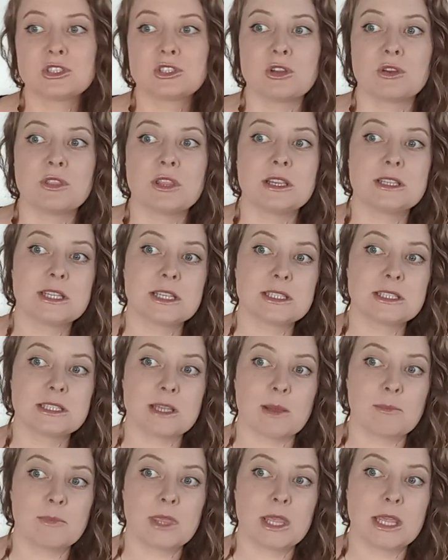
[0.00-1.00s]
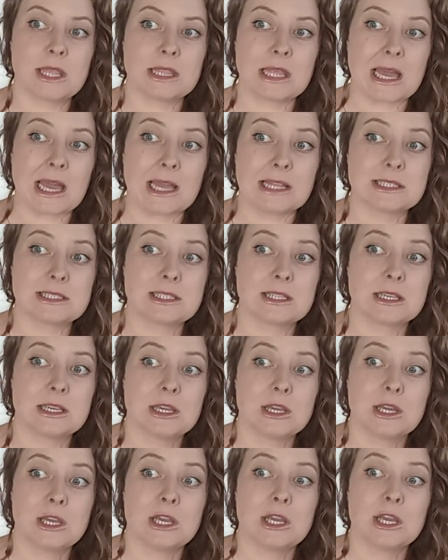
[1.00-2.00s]
So this is something that
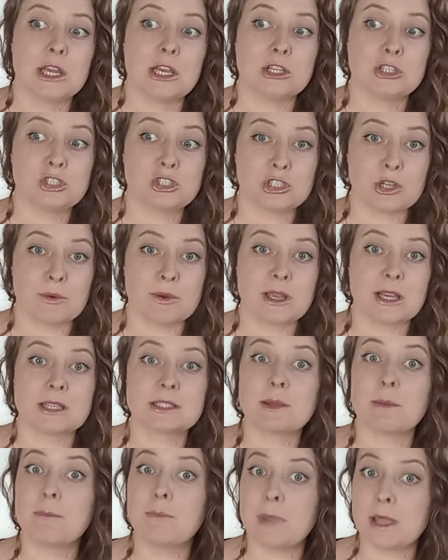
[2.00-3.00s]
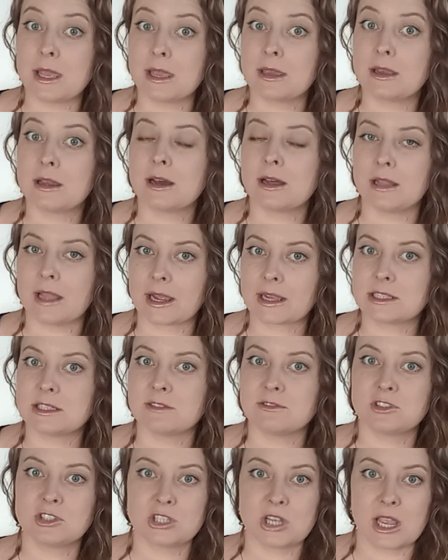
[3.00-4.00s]
is showing us big
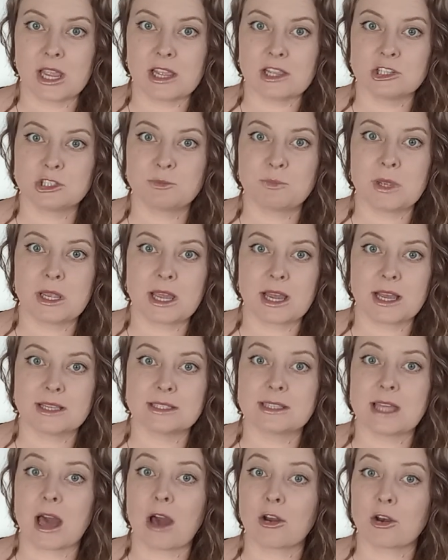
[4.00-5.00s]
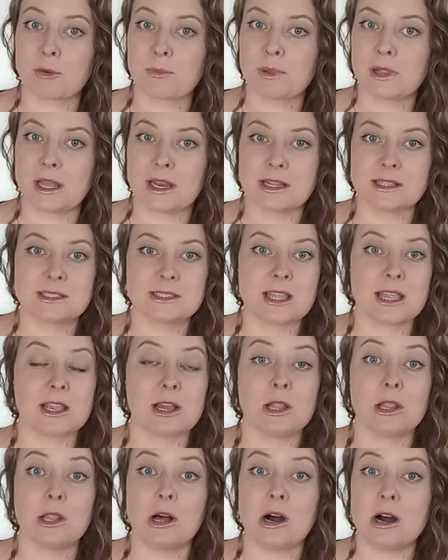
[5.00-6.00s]
collective change, because the outer planets
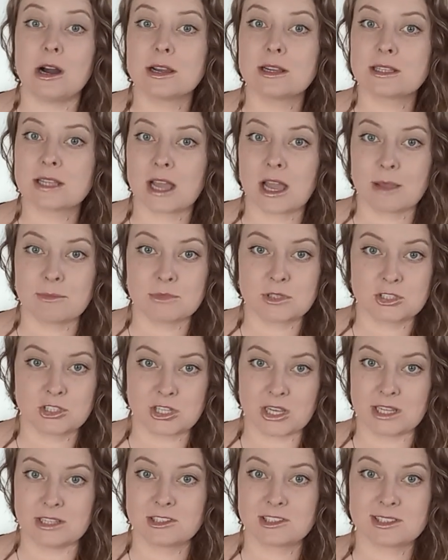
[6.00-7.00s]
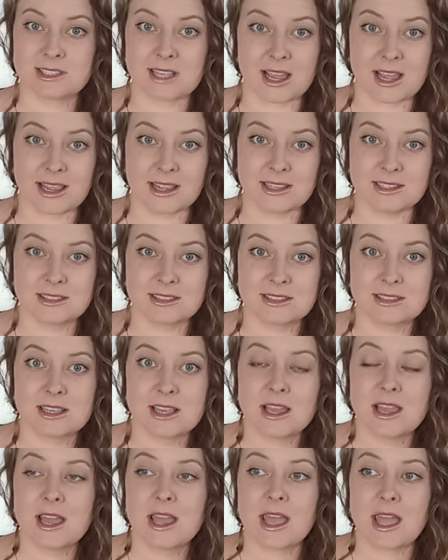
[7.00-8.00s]
take a long time to change signs,
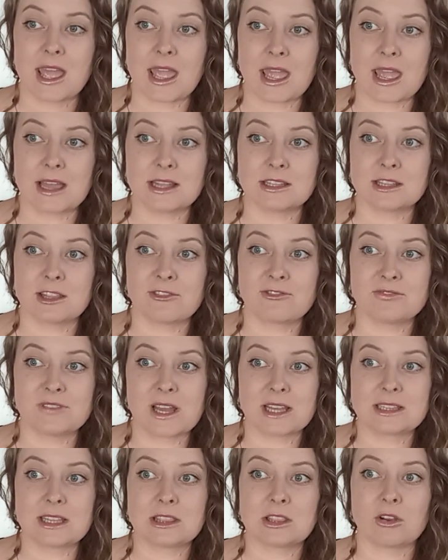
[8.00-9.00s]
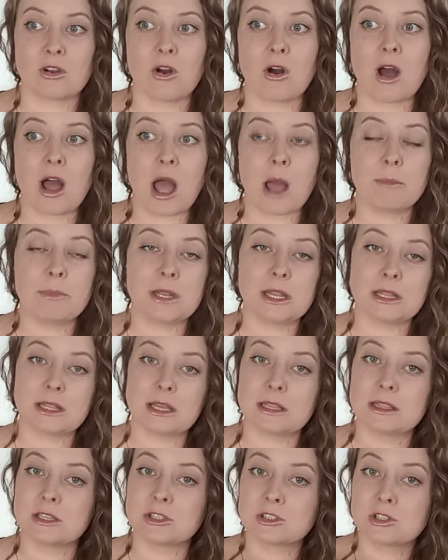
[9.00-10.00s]
and the fact that they're all happening
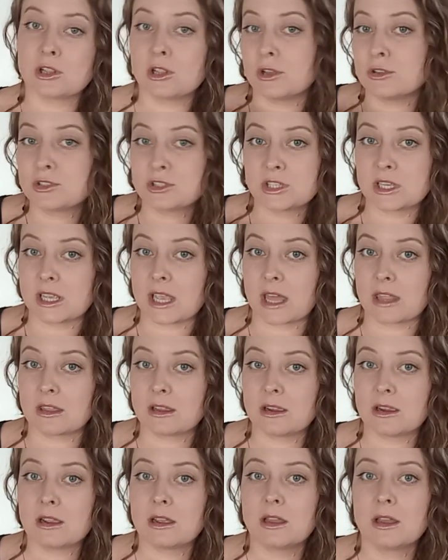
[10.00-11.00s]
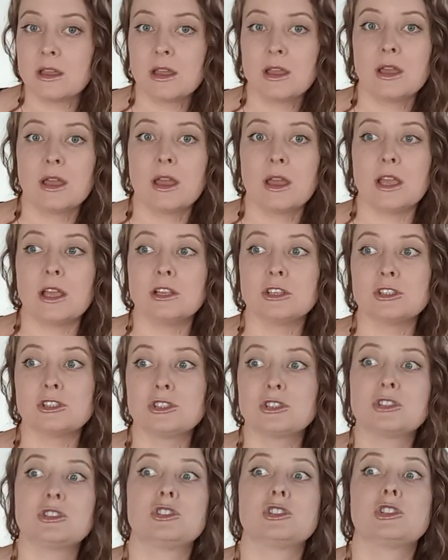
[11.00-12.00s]
like this close together
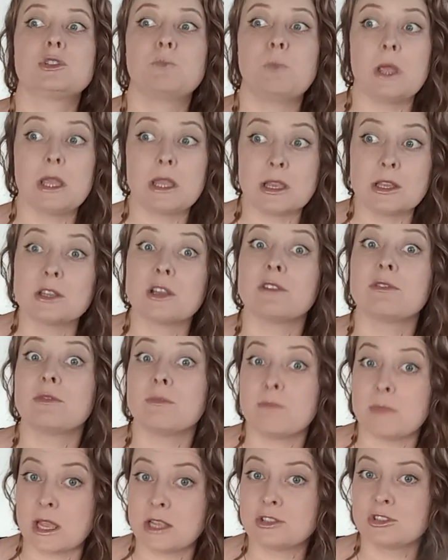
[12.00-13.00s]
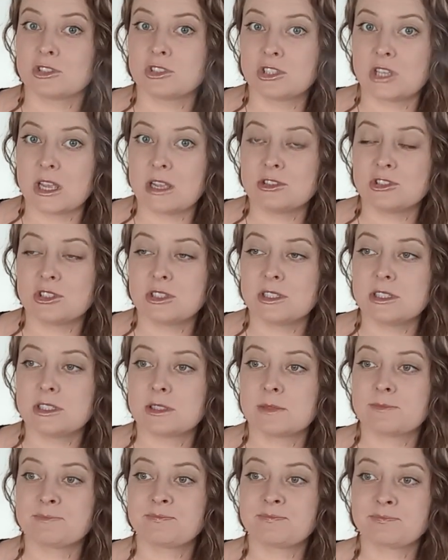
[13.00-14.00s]
is speaking of major
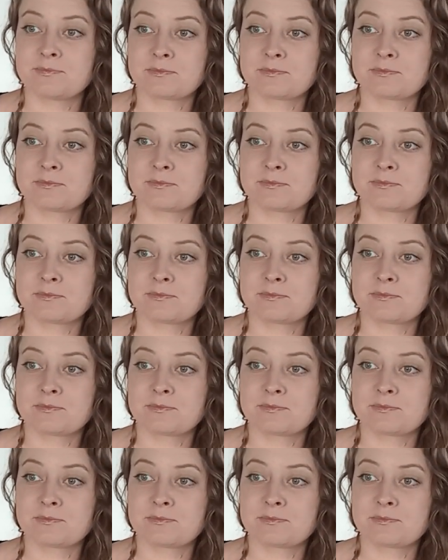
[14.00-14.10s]
changes.